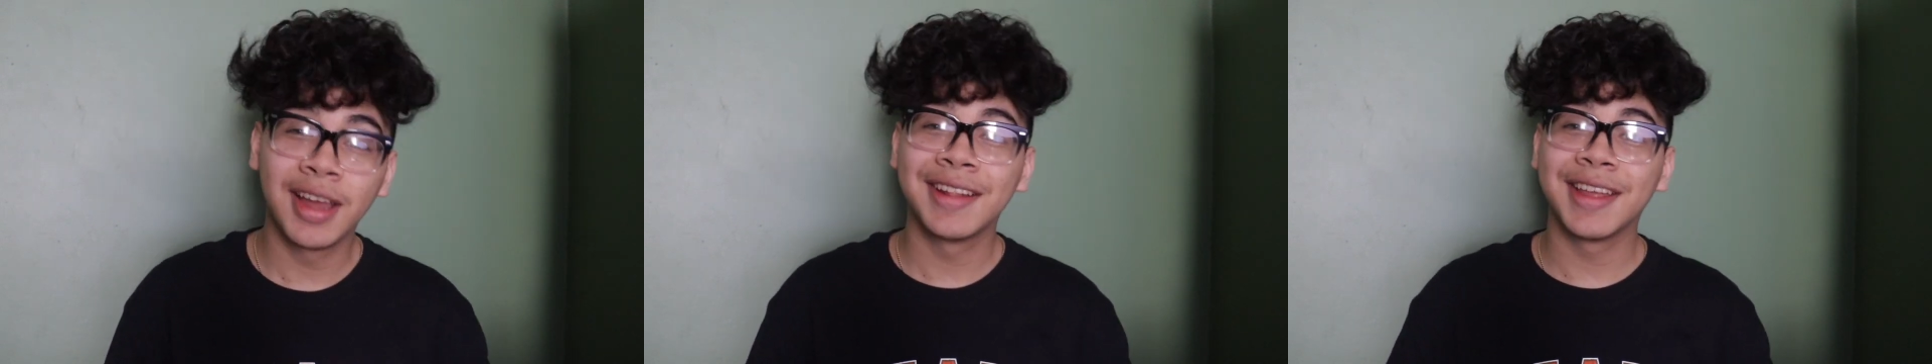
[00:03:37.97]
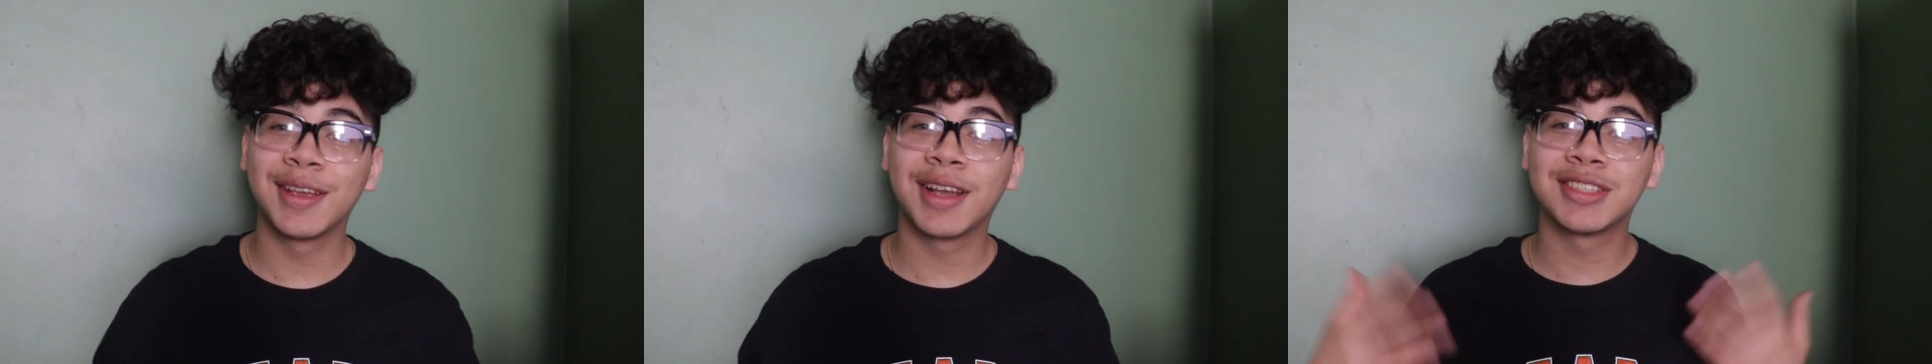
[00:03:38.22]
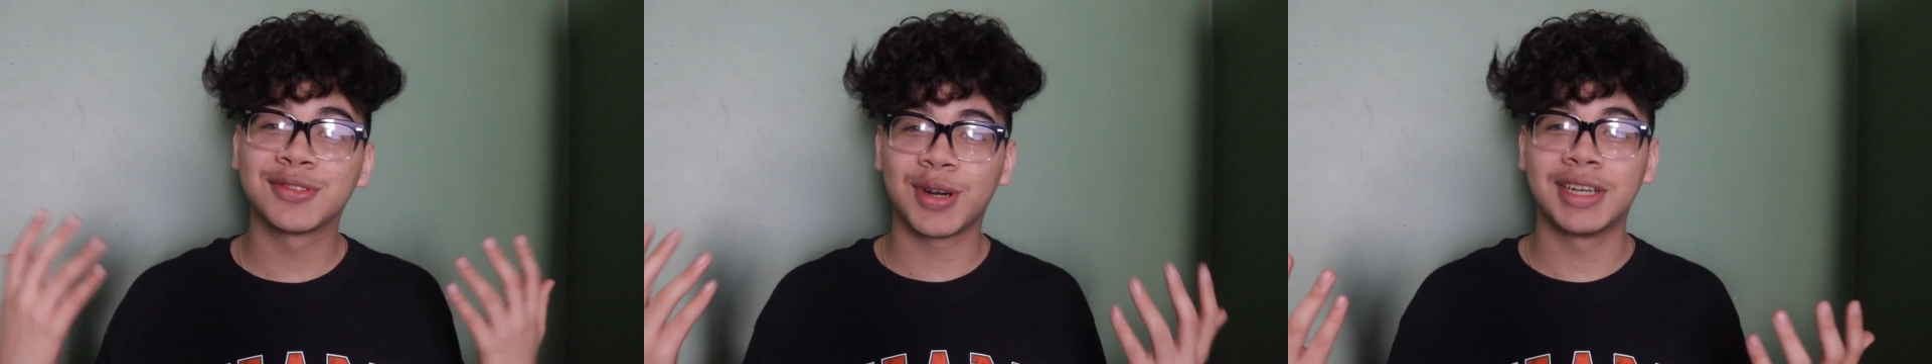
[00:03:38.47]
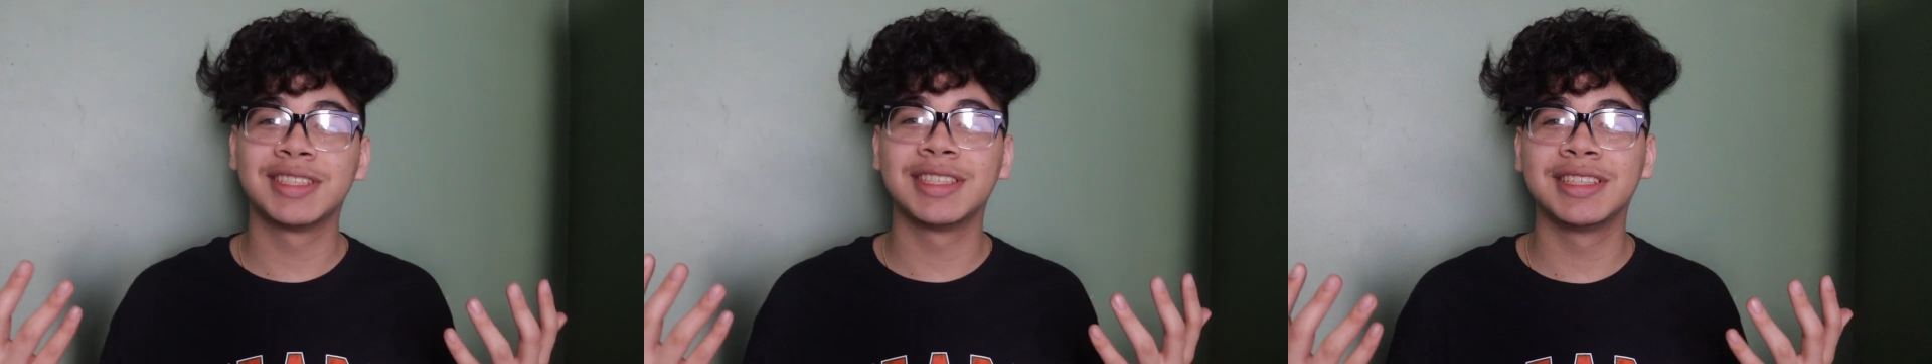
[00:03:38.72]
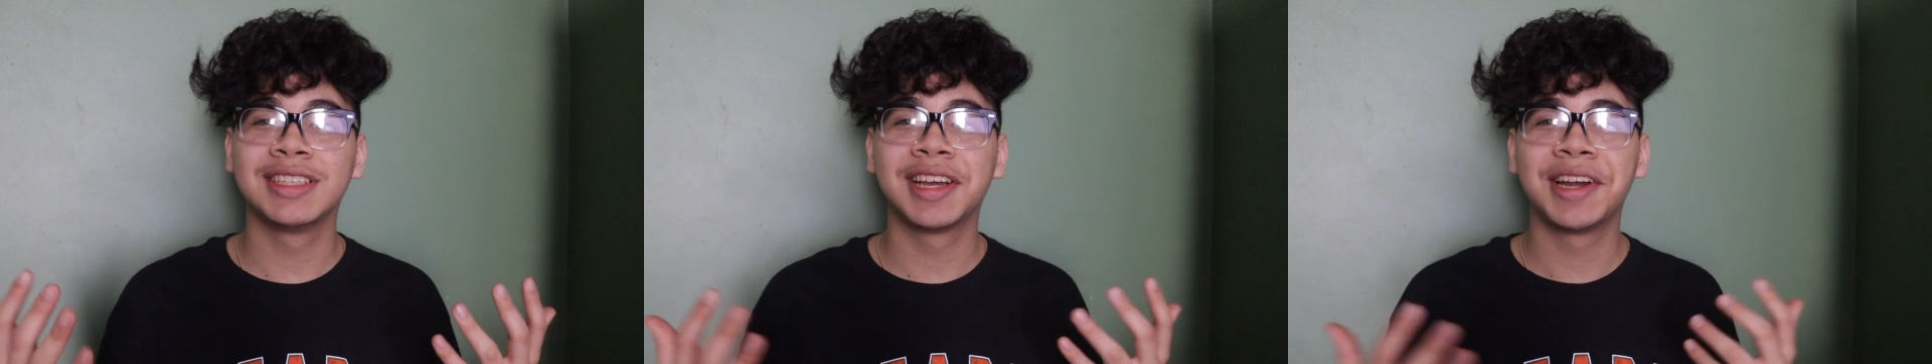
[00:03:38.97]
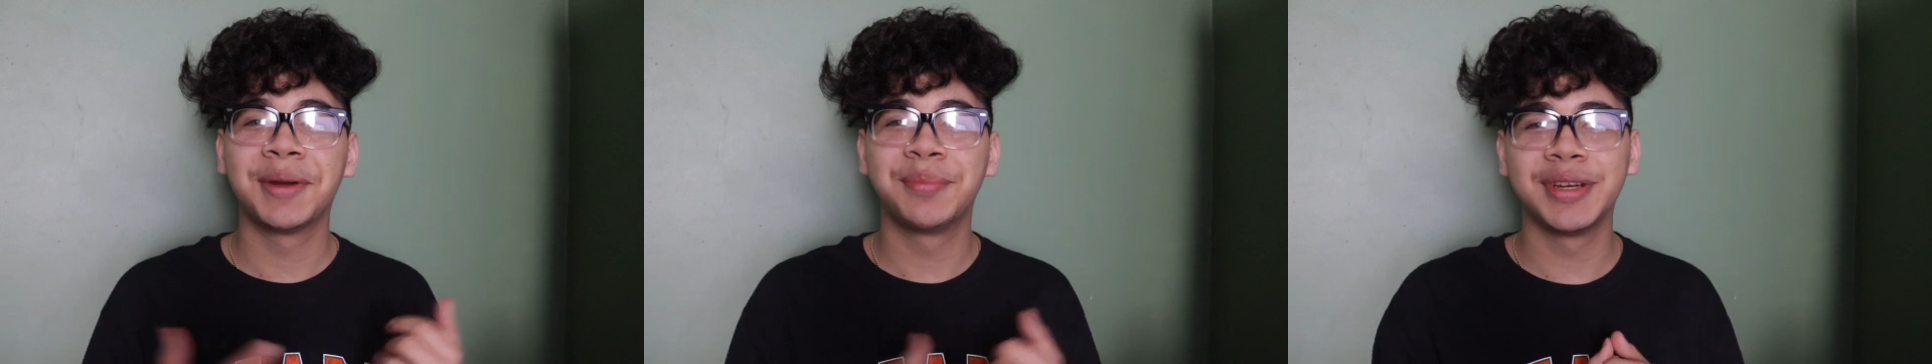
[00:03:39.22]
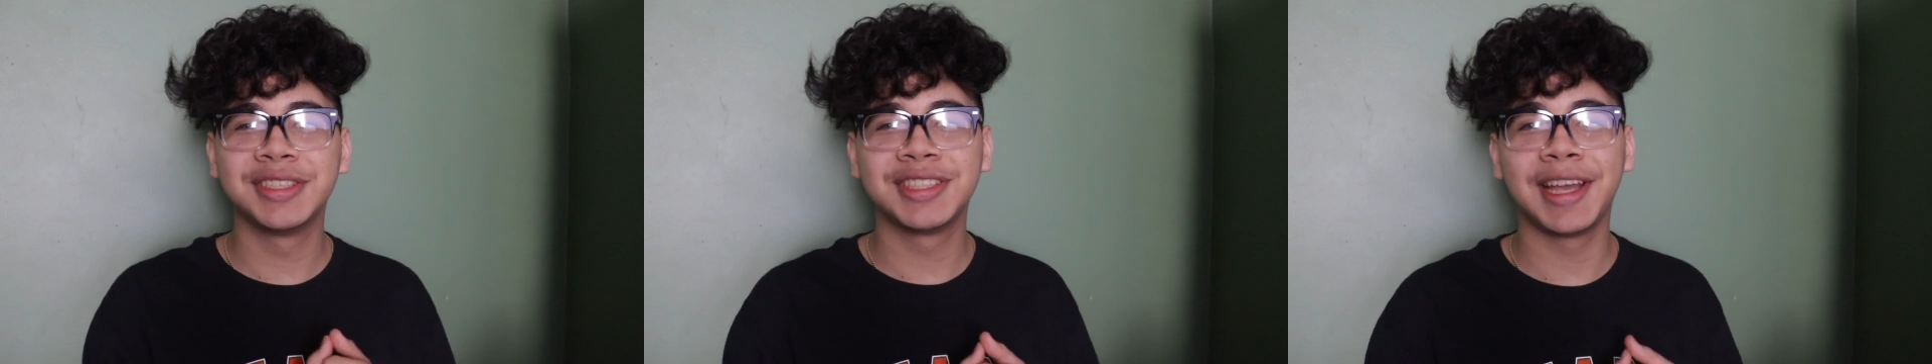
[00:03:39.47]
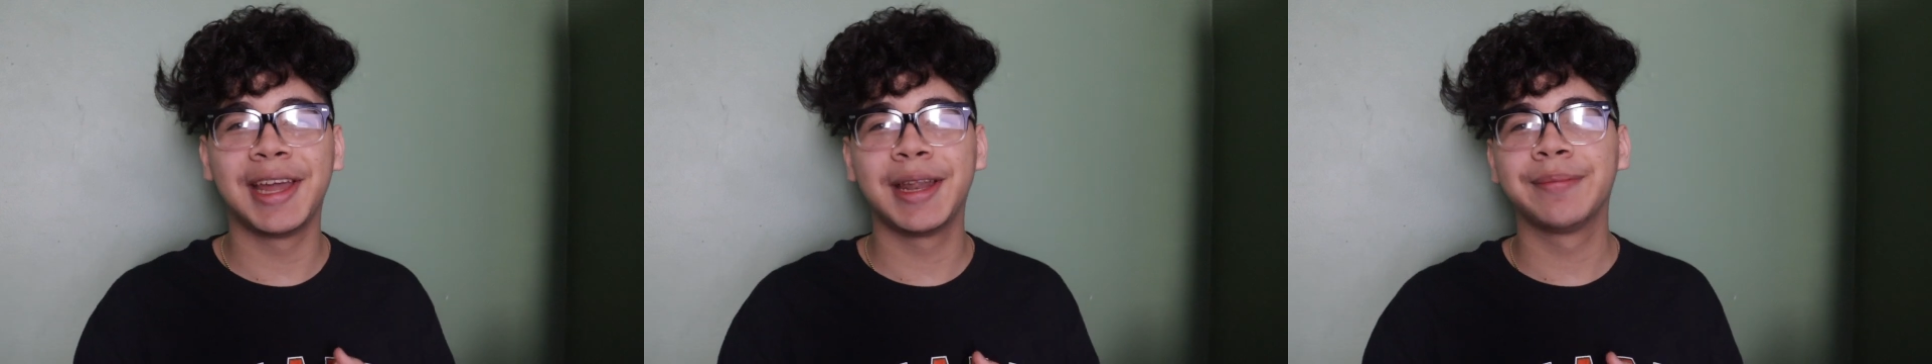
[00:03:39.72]
Thank you guys for watching,
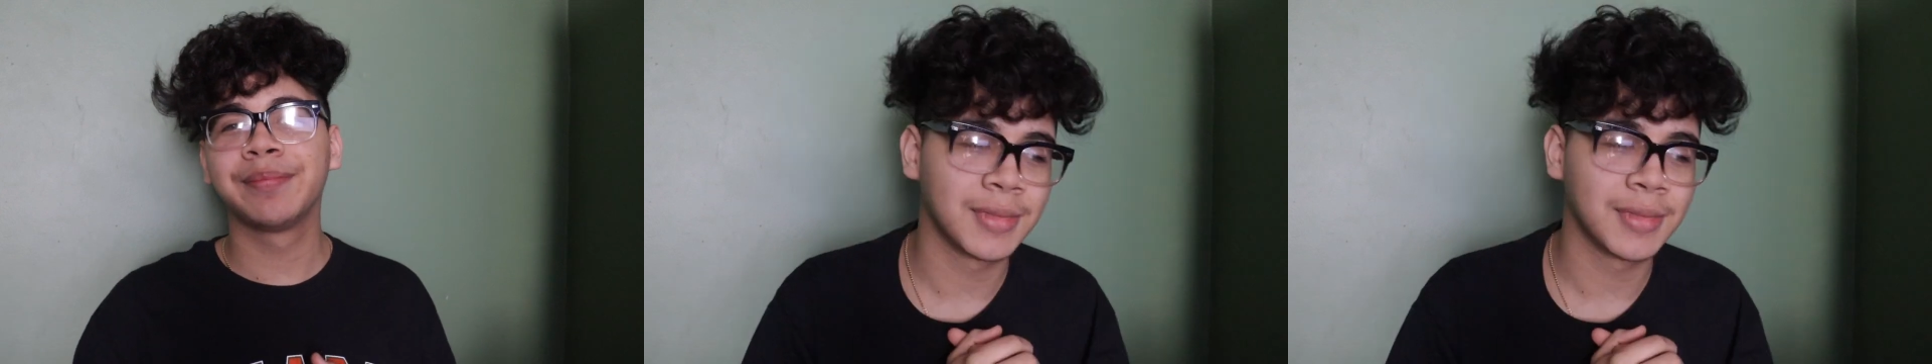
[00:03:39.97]
appreciate it,